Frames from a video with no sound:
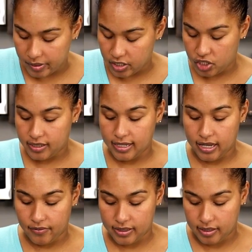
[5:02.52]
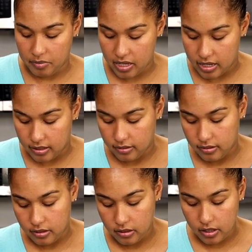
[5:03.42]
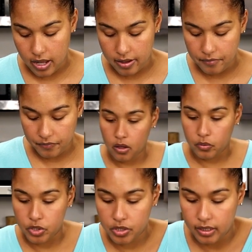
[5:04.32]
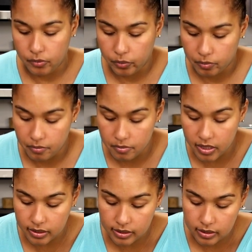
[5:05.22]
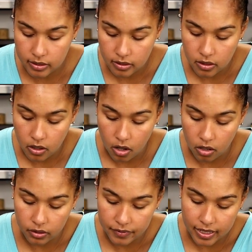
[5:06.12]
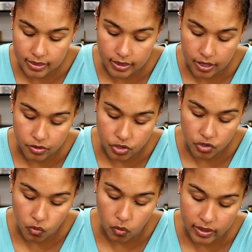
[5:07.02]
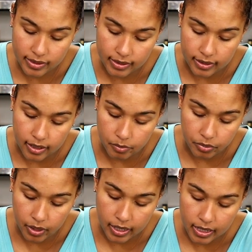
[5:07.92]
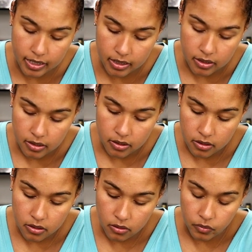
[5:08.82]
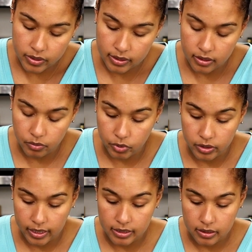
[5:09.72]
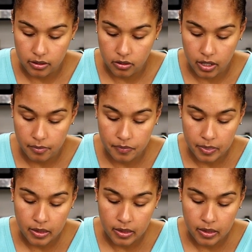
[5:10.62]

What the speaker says: bit, just to give it some heat, okay? And we're just gonna mix all of that together. Just whisk it up, okay? Whisk it up real nicely, okay? And